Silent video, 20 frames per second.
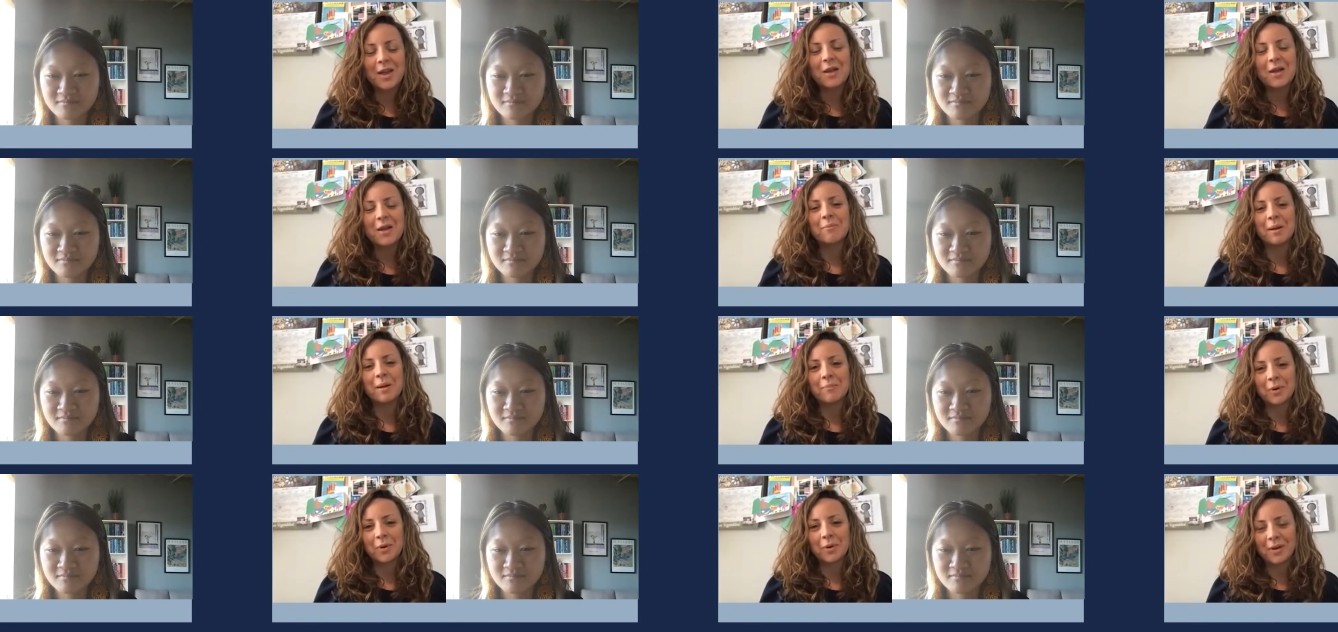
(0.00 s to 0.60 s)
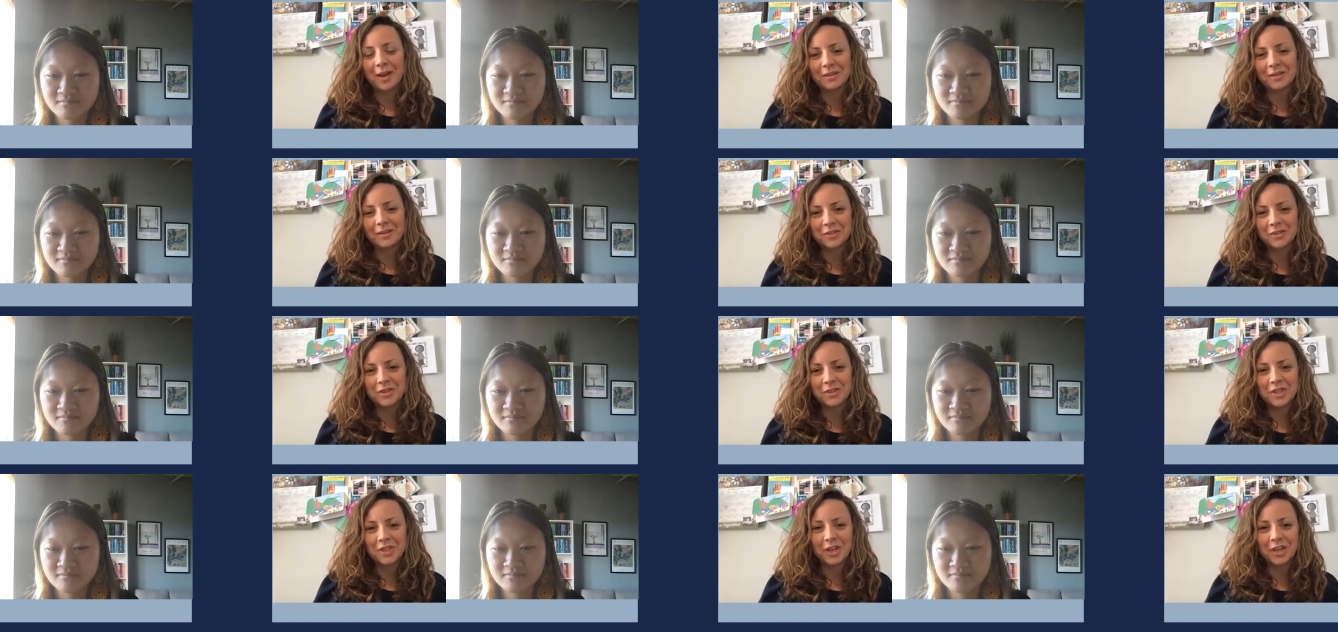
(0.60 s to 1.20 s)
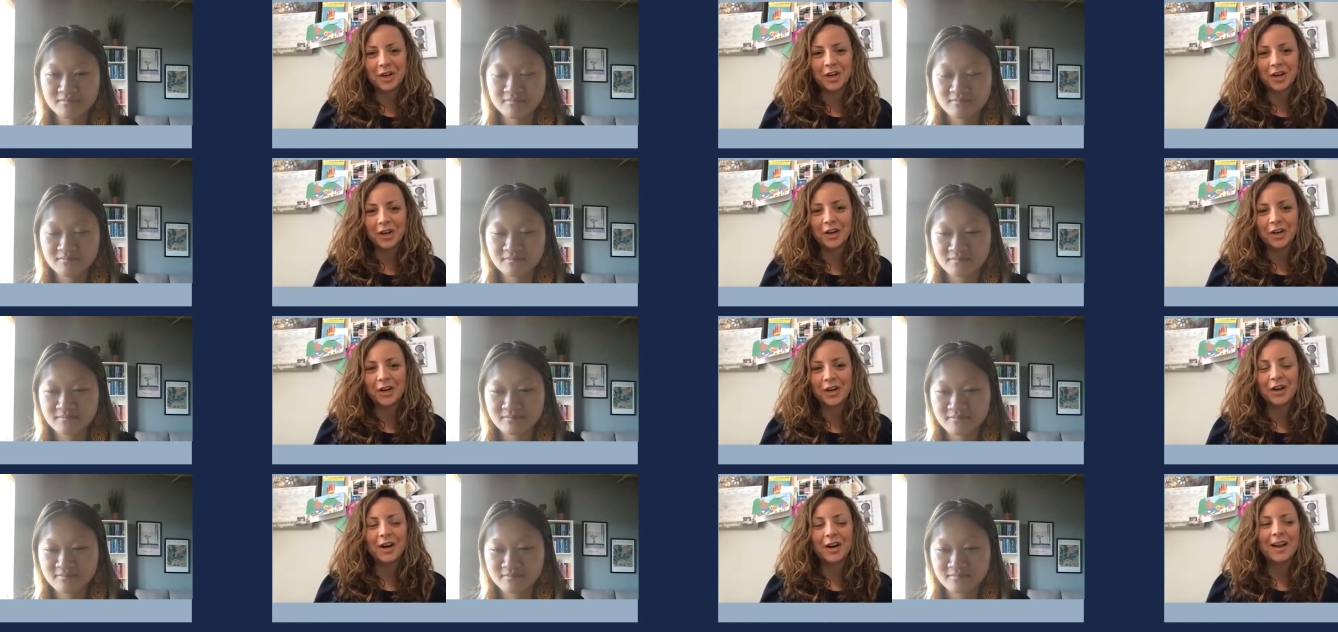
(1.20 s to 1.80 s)
Speaker 1: My pronouns are she,
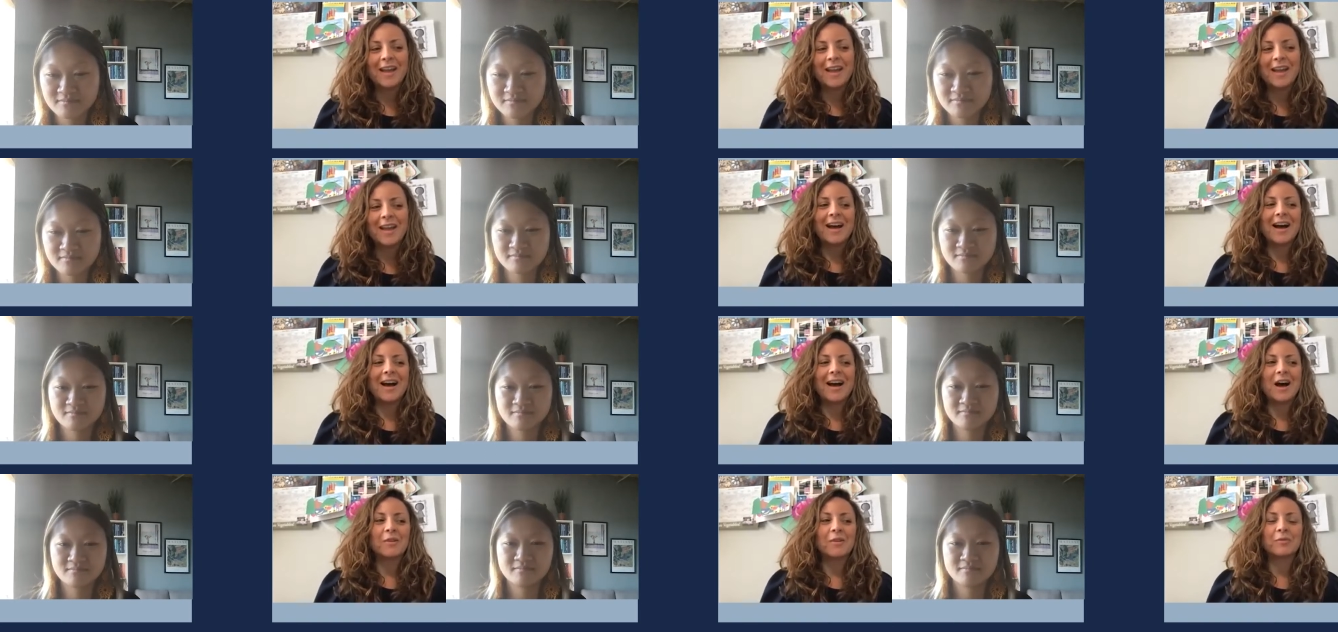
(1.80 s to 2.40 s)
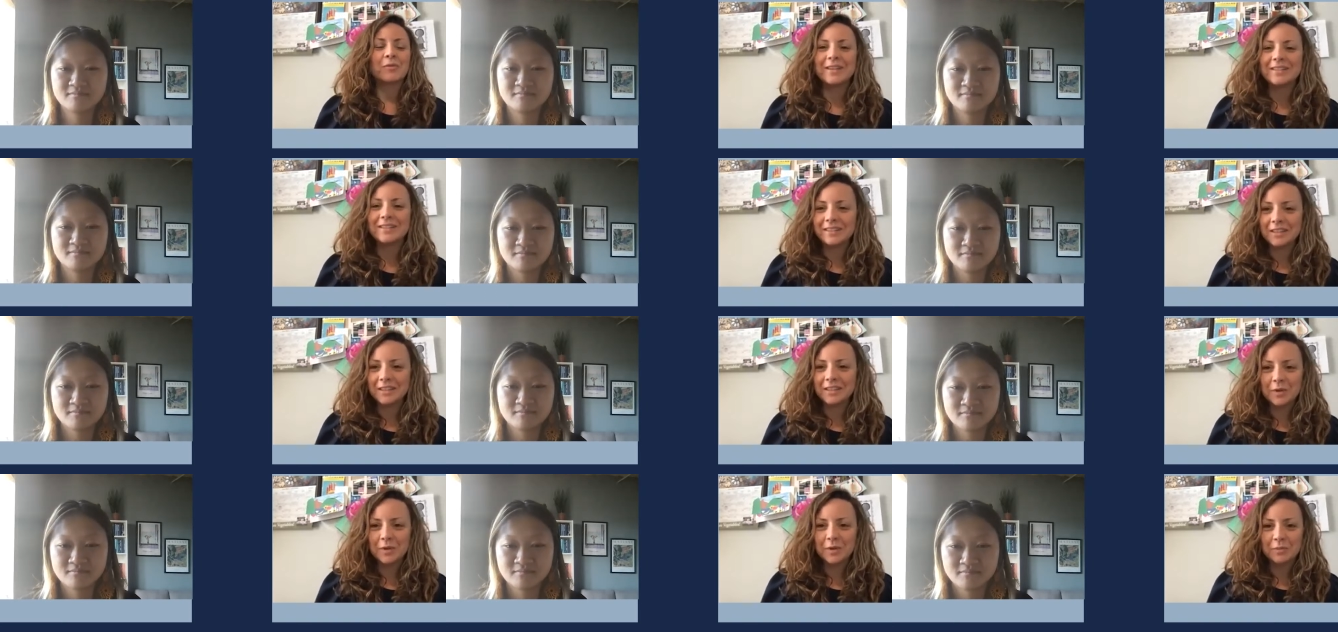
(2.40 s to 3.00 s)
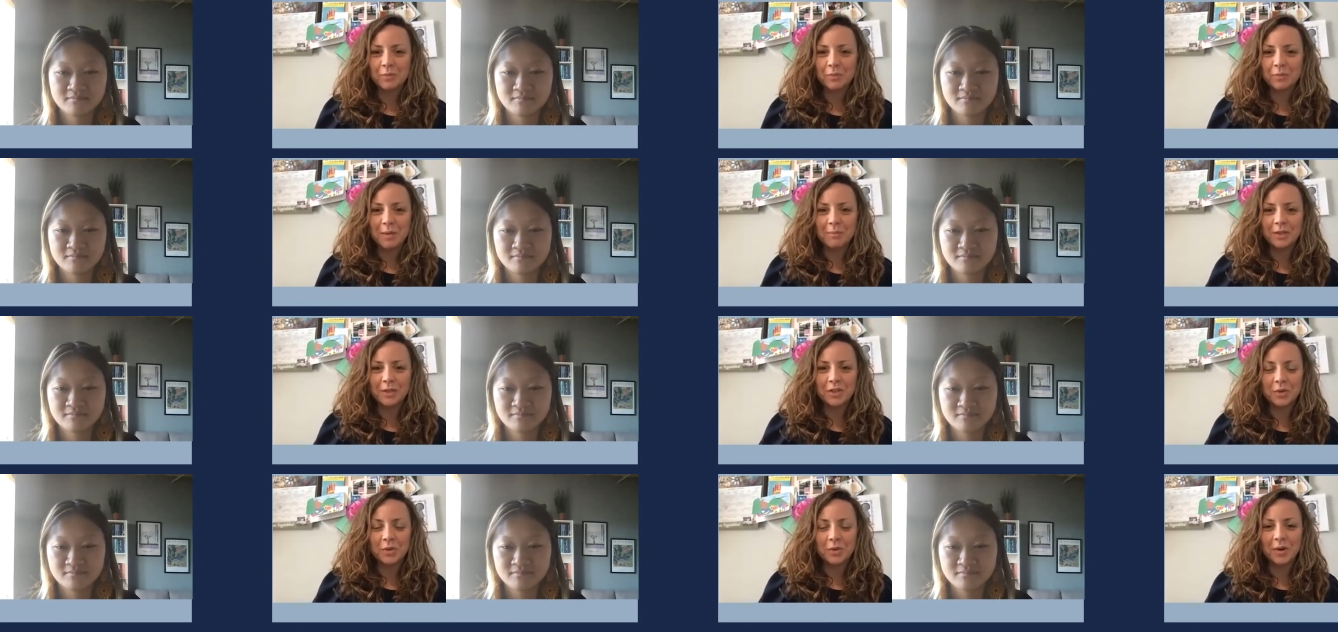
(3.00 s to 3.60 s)
her. Uh, recently, what's brought me
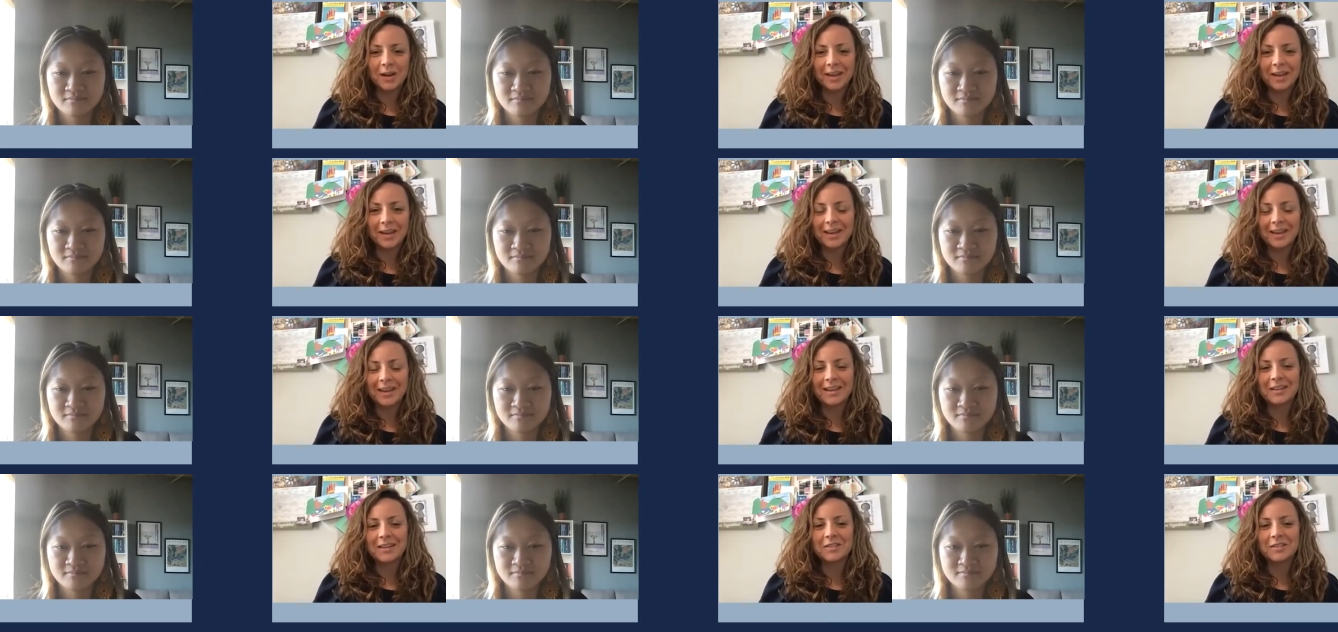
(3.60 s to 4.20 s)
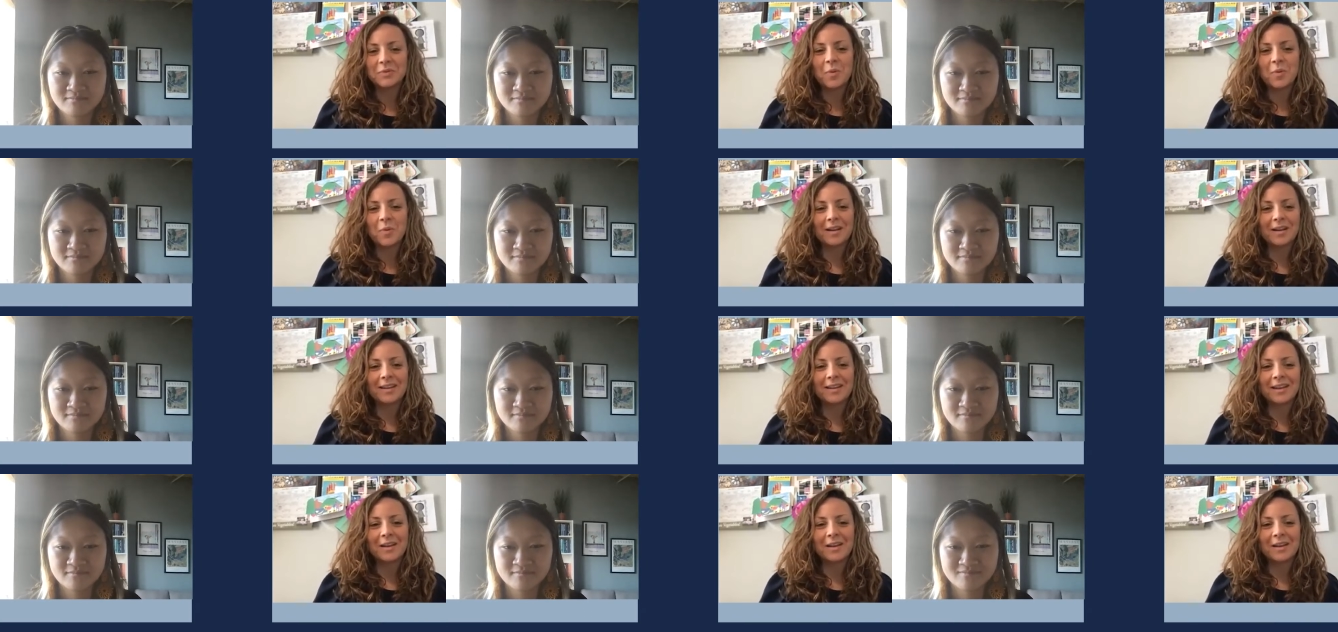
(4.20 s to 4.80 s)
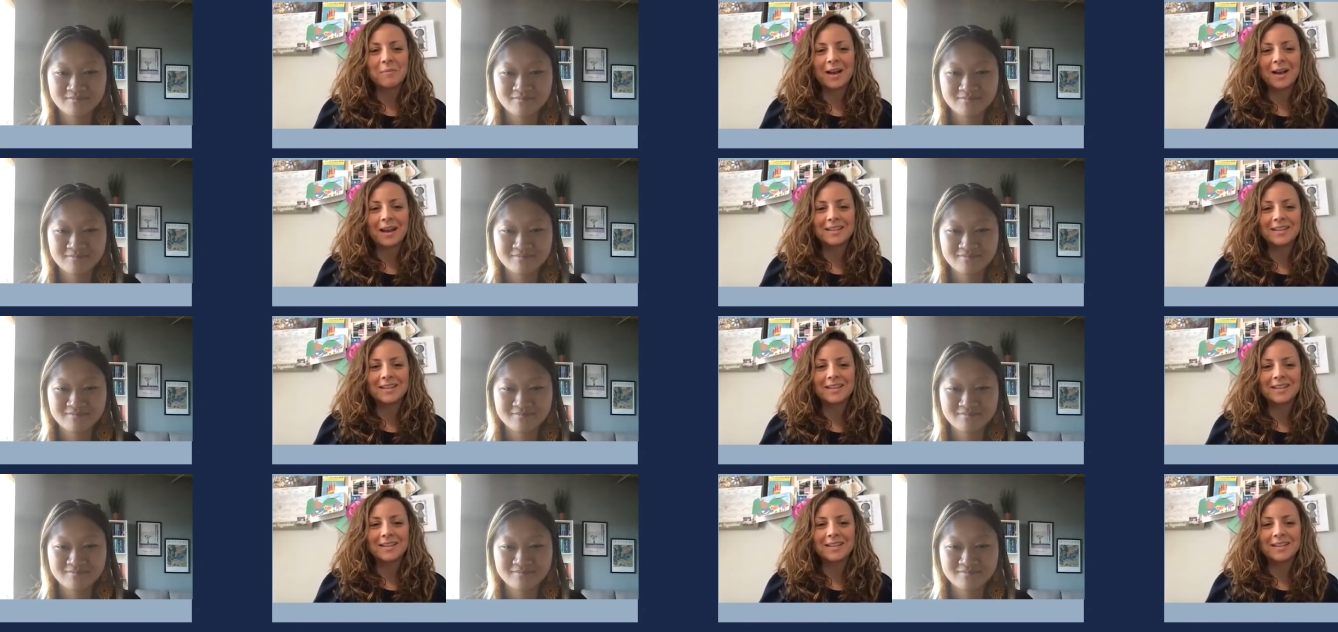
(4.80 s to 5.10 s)
joy is walking my